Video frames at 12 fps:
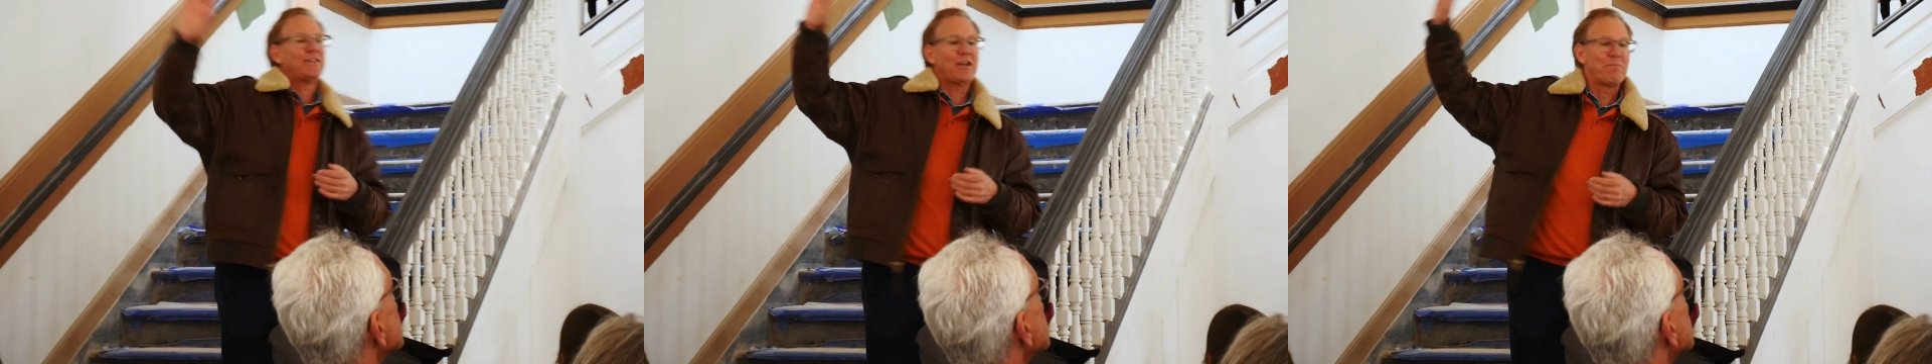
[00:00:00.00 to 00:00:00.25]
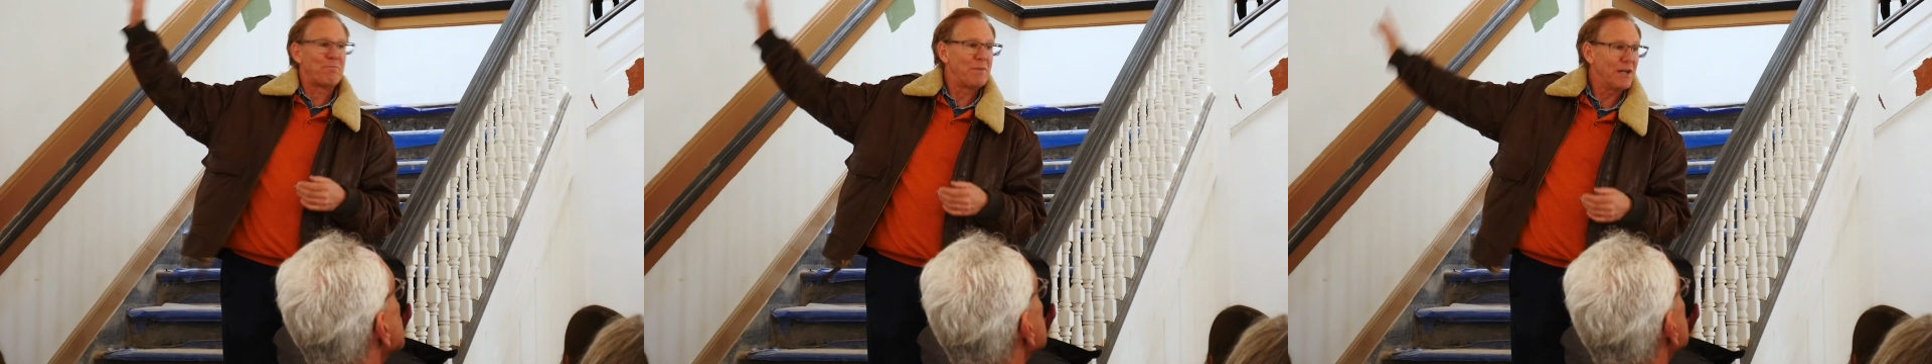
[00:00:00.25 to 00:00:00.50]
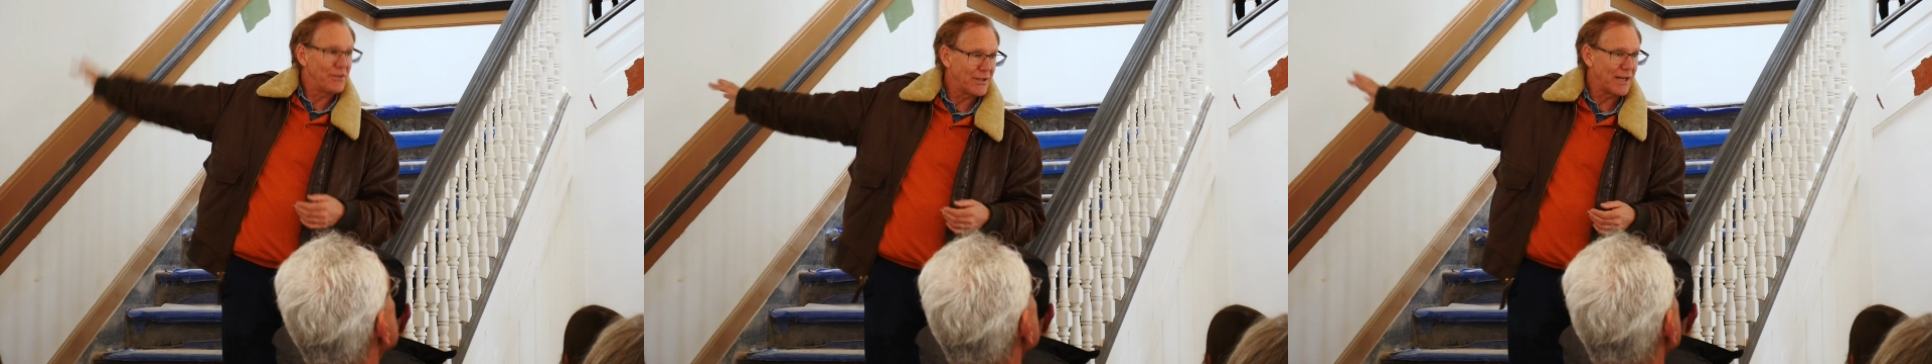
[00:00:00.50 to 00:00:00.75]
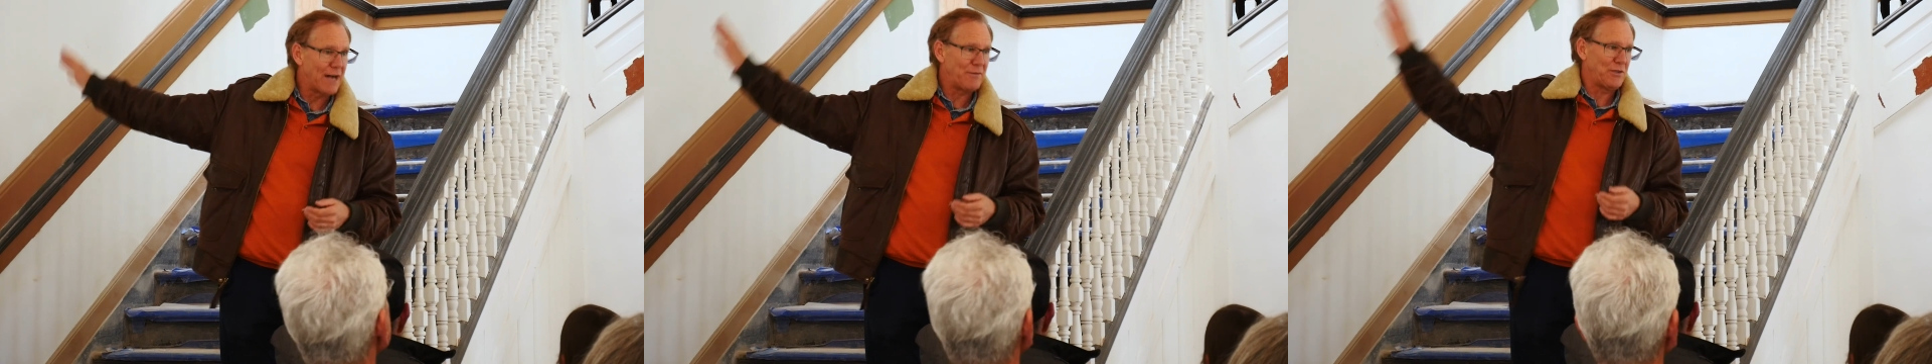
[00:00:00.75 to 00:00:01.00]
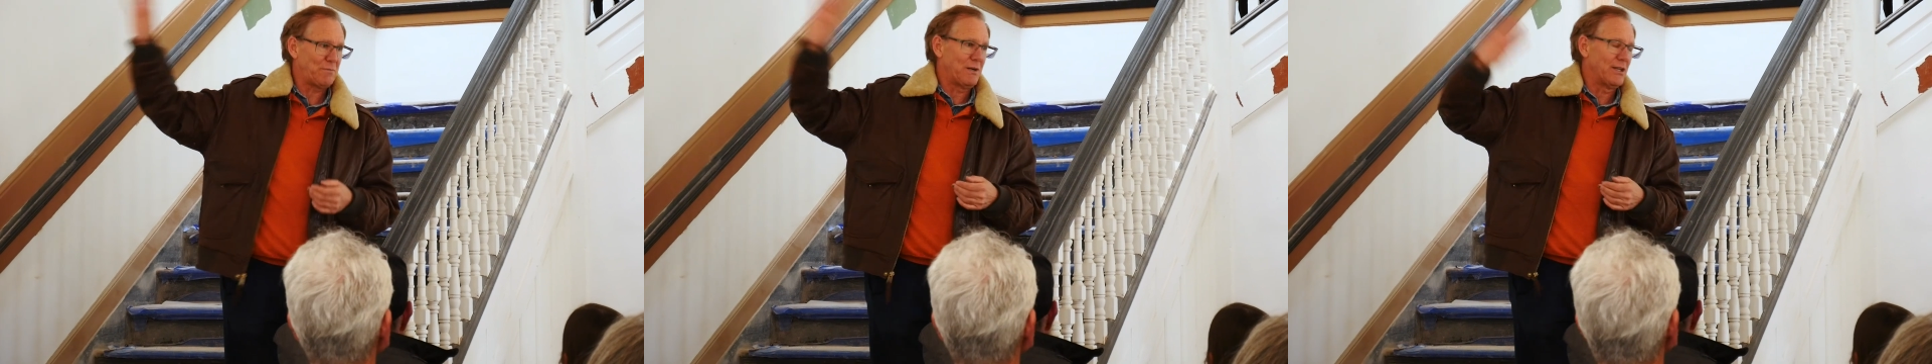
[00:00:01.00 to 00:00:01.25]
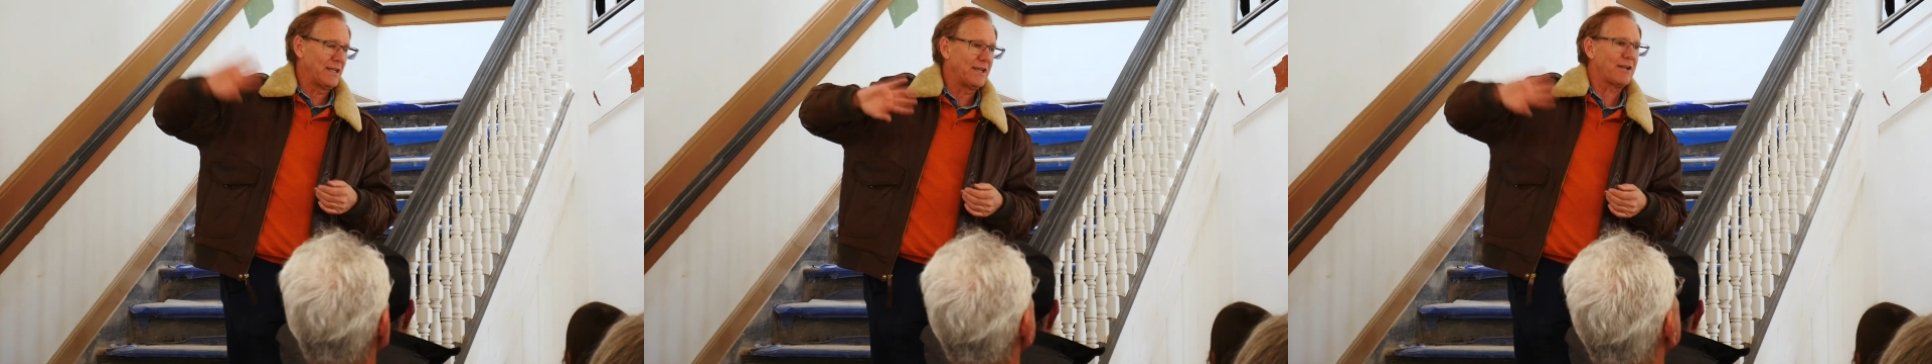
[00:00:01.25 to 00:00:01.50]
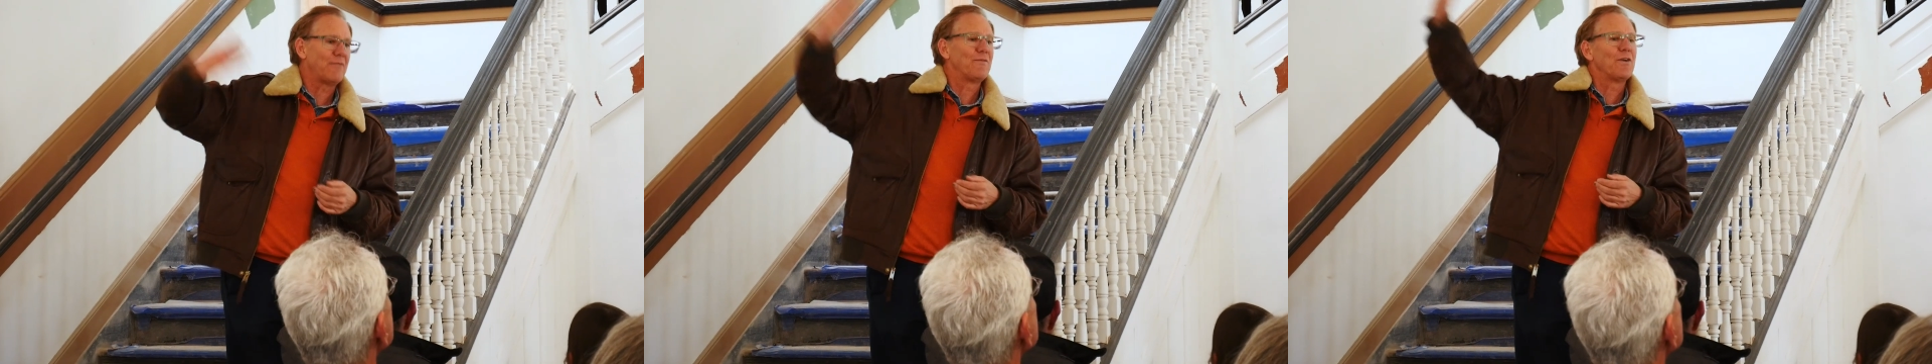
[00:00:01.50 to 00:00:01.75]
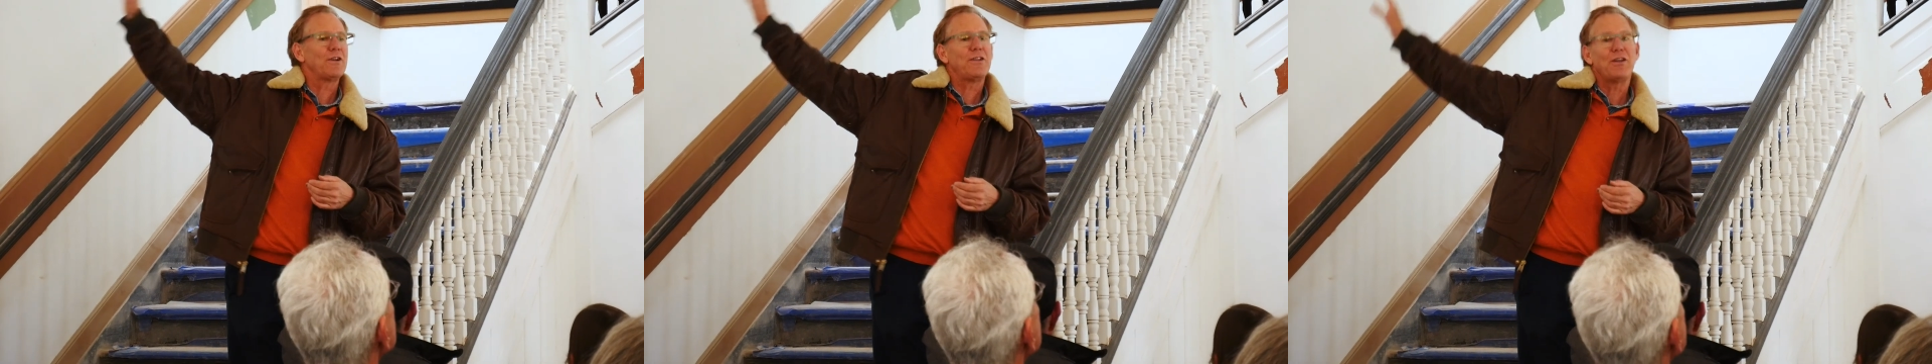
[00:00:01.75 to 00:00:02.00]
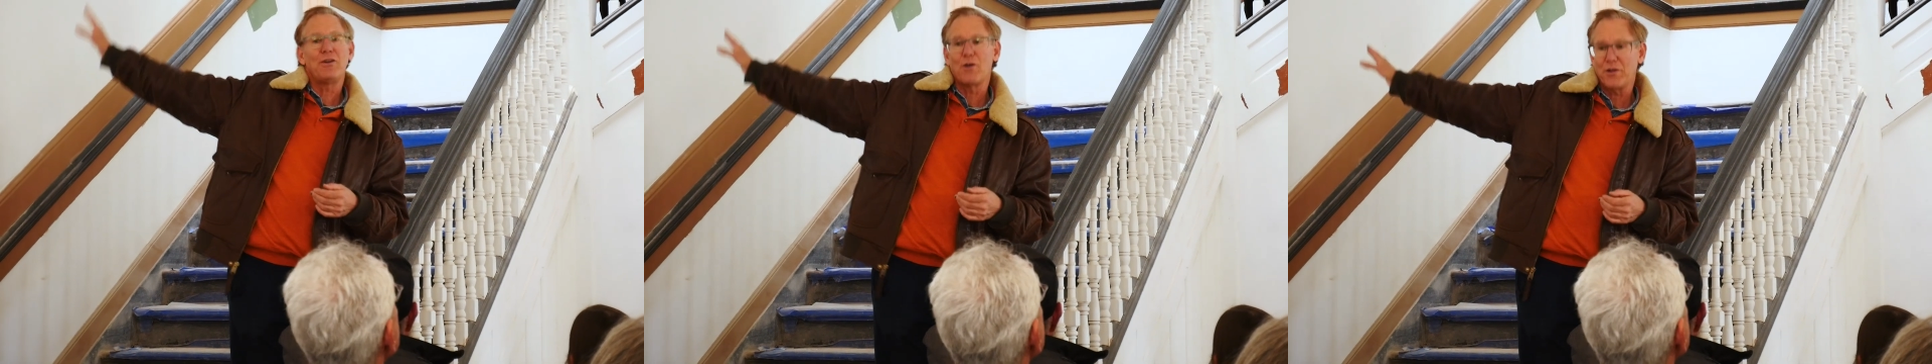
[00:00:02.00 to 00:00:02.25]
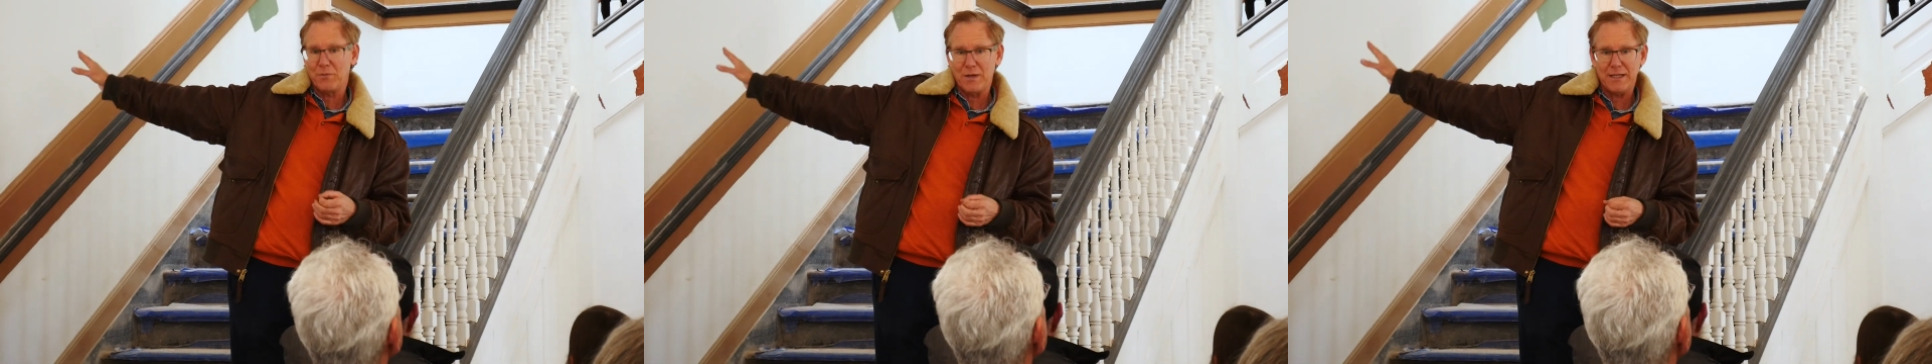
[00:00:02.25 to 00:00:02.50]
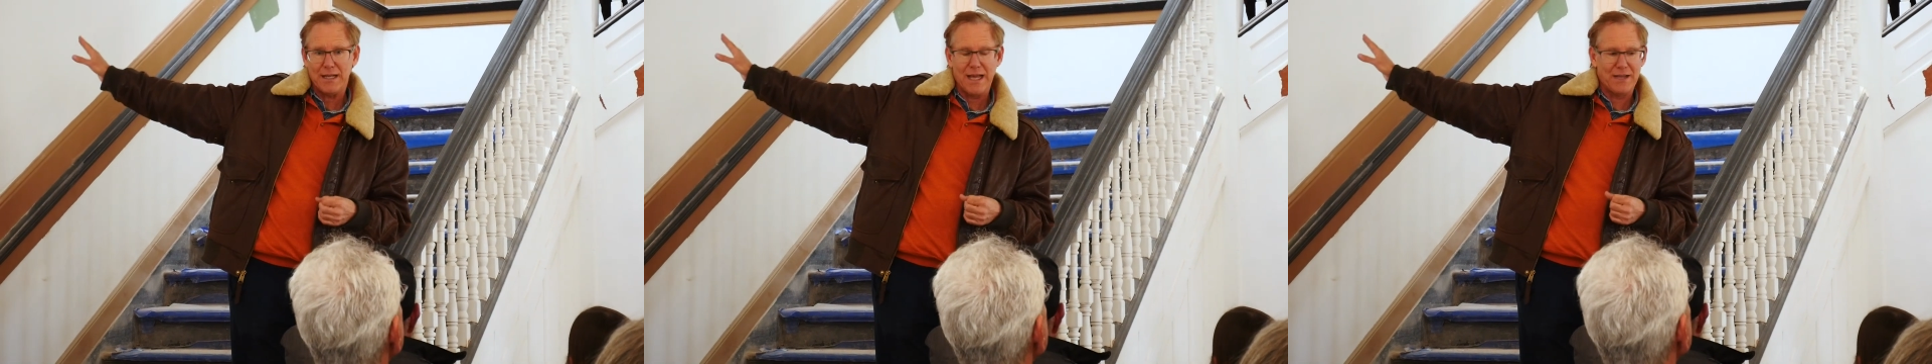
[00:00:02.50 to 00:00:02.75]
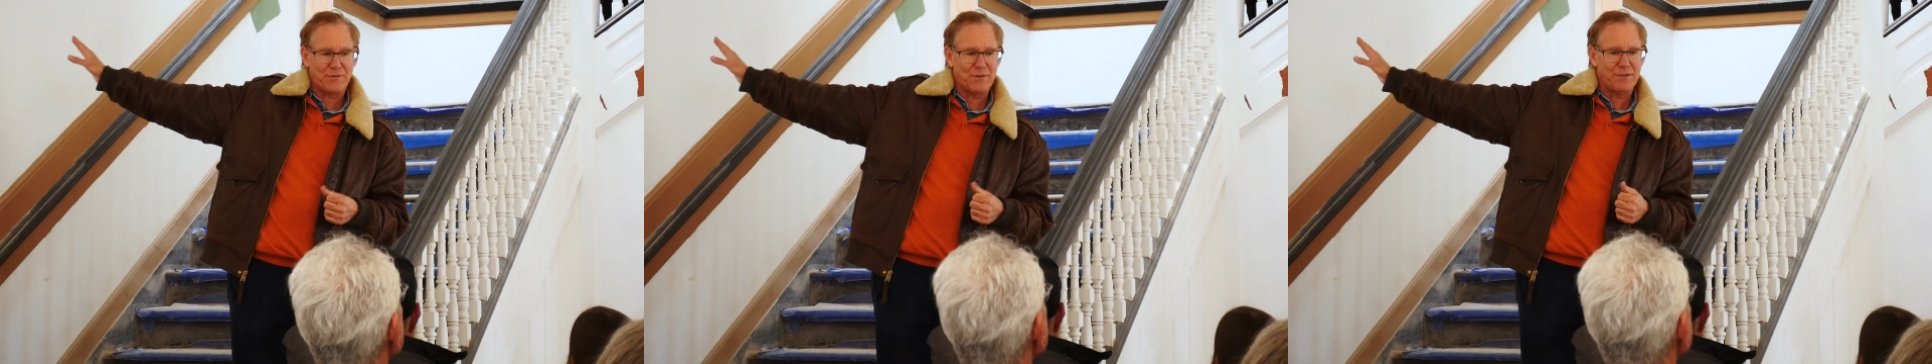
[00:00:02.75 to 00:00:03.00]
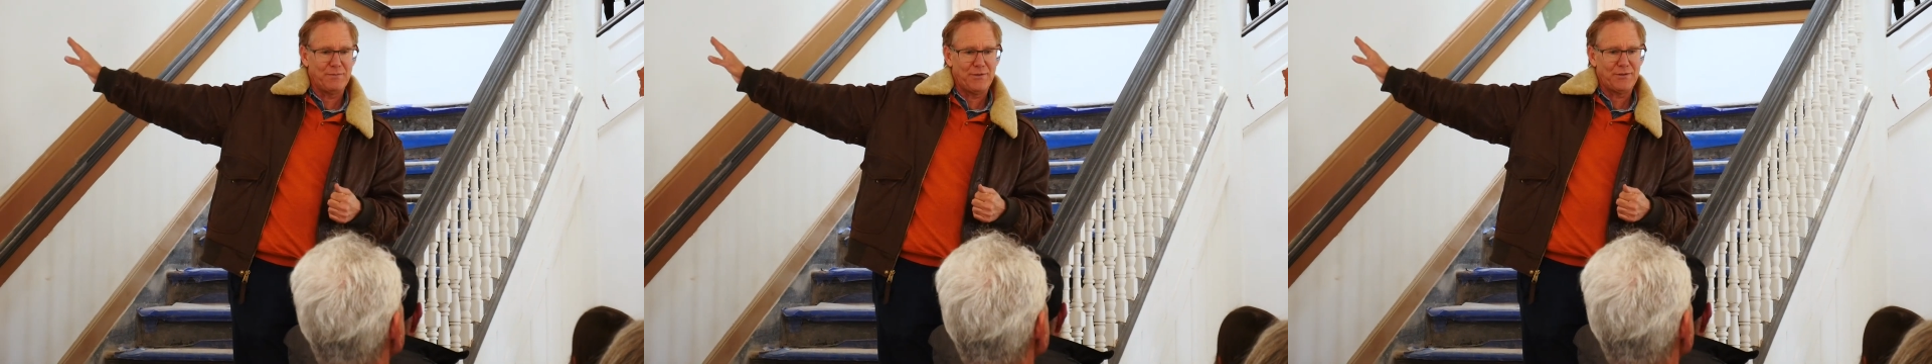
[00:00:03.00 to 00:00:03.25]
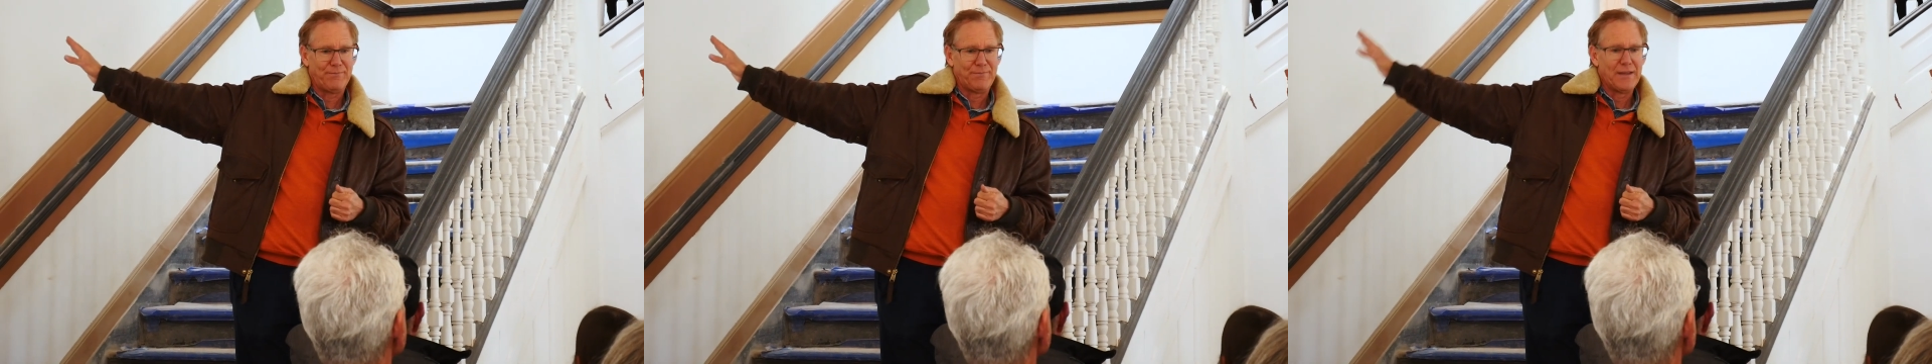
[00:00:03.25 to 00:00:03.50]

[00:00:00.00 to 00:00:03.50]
they built an office building, converted the north wing to guest rooms,